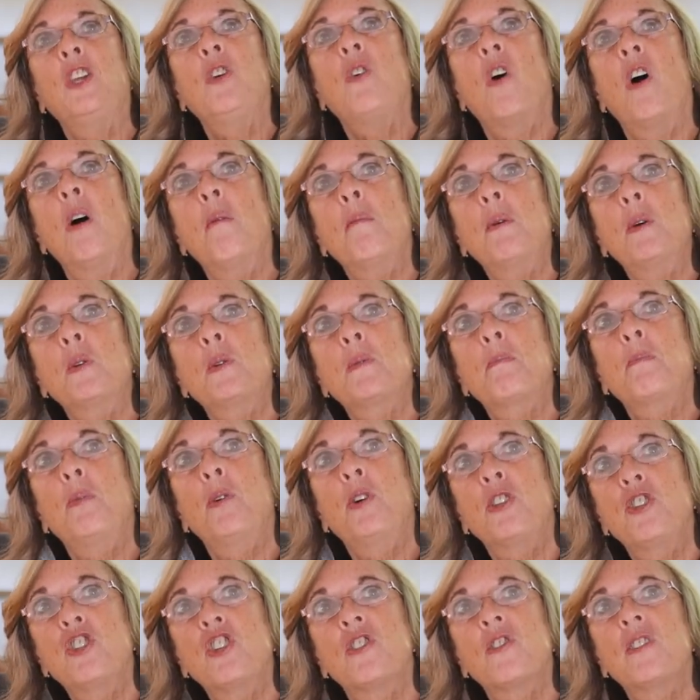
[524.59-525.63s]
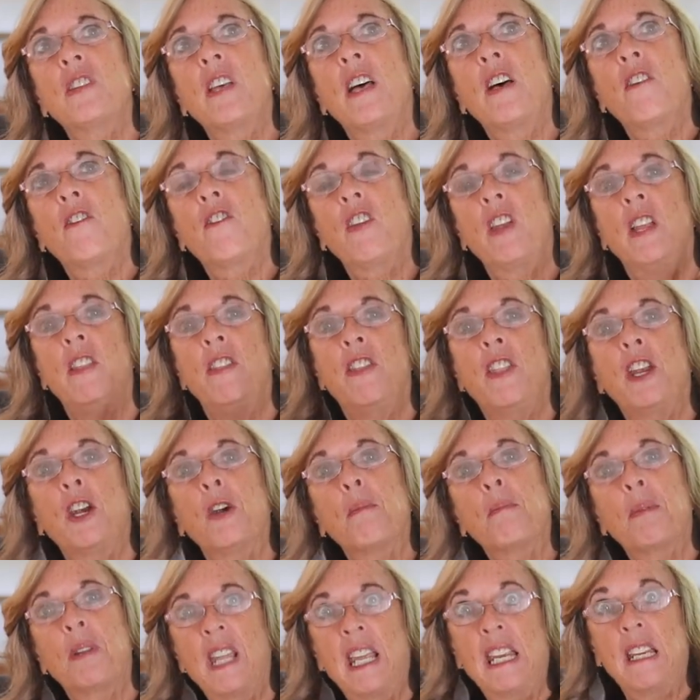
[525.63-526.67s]
You almost put yourself in their
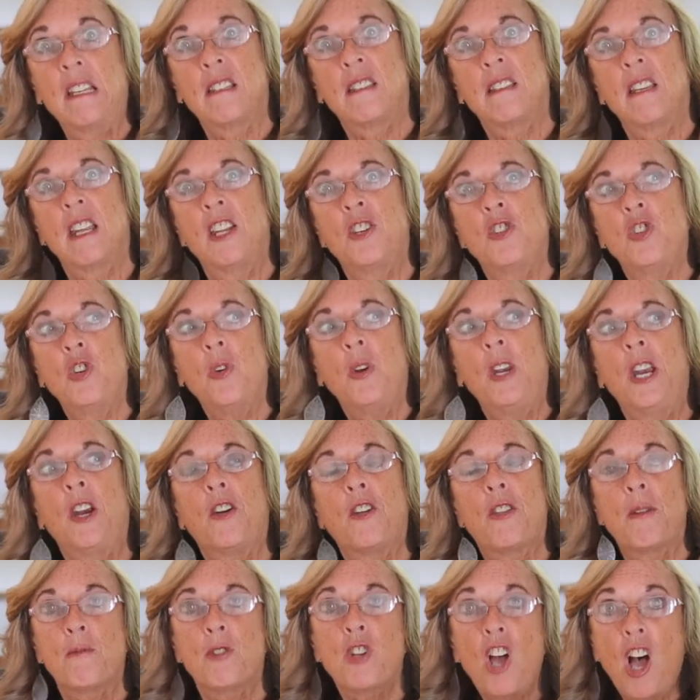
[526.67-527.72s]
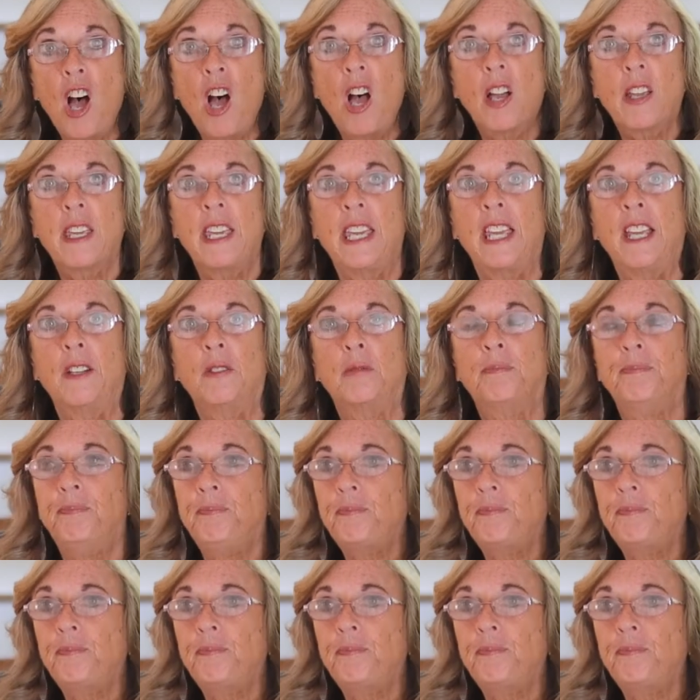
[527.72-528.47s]
place as you hear them talking.